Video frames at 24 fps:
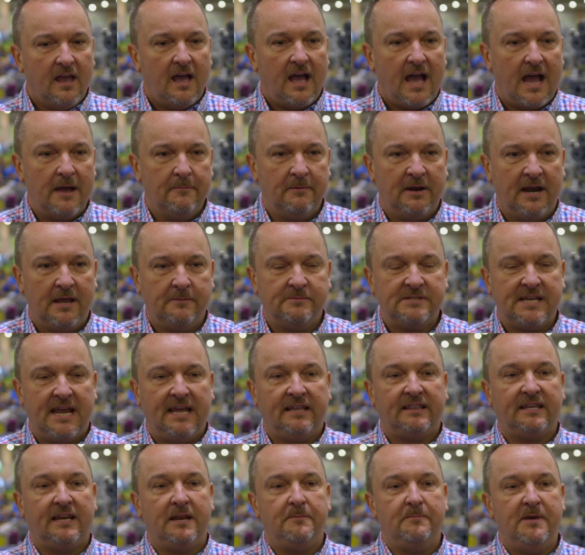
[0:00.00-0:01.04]
Hi, my name is
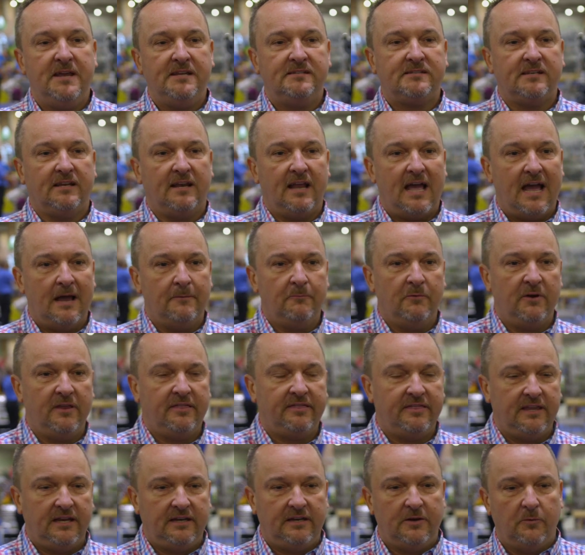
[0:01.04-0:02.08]
Anthony Beeson. I'm
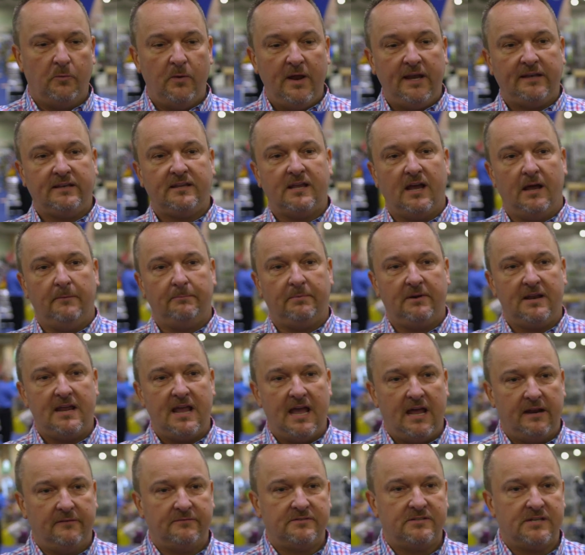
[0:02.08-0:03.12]
with the DeWitt Company
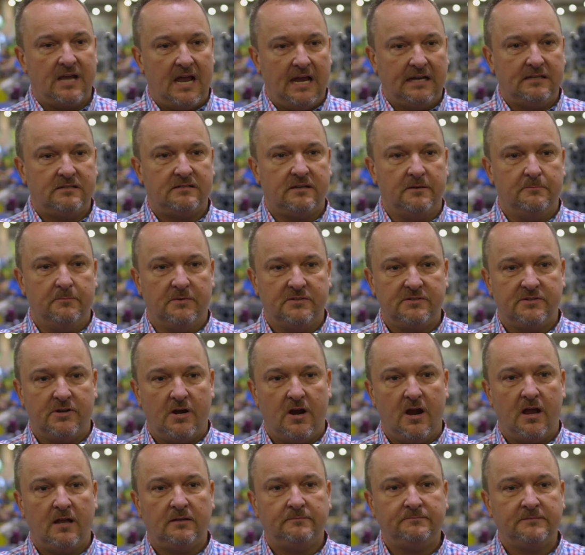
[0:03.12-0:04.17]
out of Sikeston,
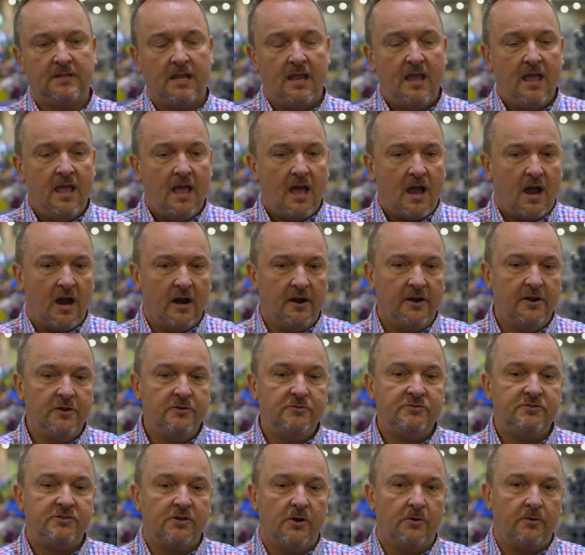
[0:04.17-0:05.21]
Missouri. Our new
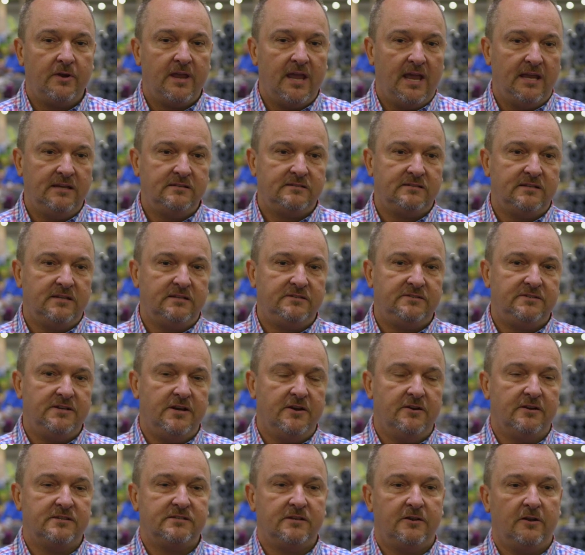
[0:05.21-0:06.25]
showcase this
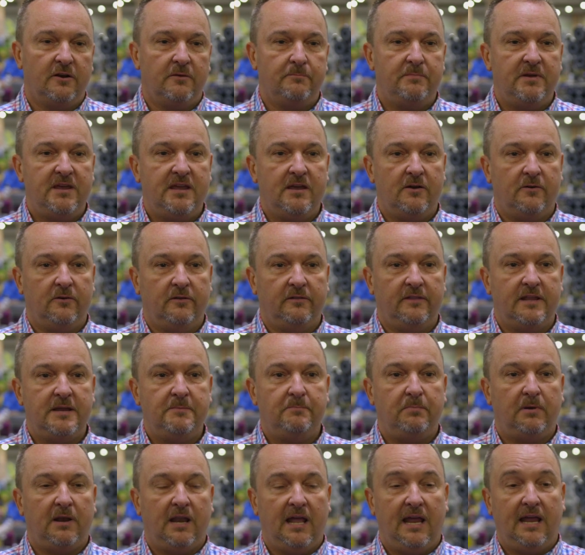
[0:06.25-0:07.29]
year is going to be on the
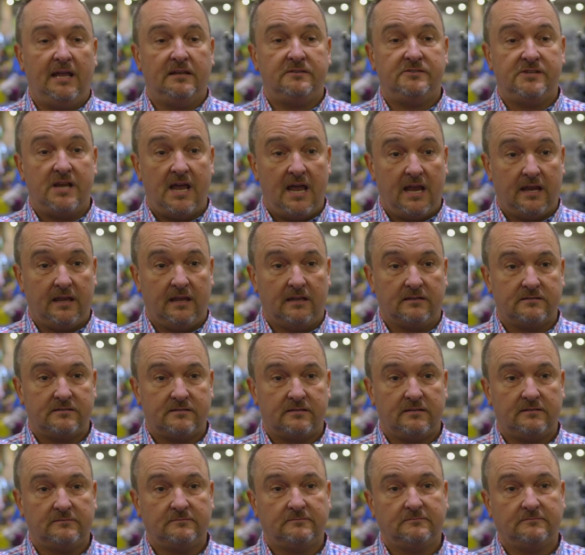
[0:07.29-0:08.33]
plant jackets.